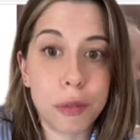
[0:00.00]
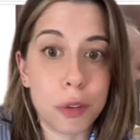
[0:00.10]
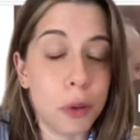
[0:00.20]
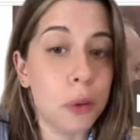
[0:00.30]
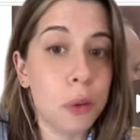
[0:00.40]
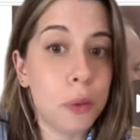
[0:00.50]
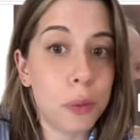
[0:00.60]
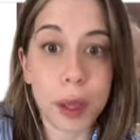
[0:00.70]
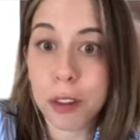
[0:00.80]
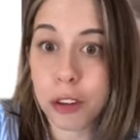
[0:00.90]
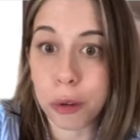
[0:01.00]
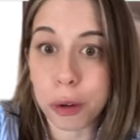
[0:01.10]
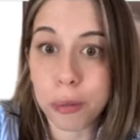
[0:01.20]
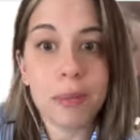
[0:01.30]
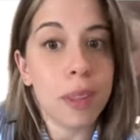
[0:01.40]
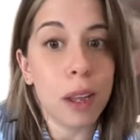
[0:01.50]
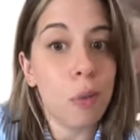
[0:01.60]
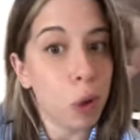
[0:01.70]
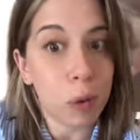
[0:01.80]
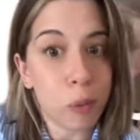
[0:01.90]
you and the children, and
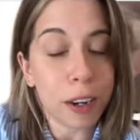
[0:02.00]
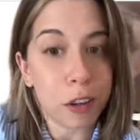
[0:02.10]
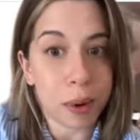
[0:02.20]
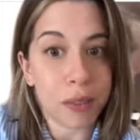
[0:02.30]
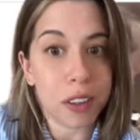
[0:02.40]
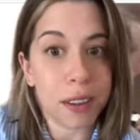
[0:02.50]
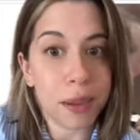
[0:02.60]
we'll respect your privacy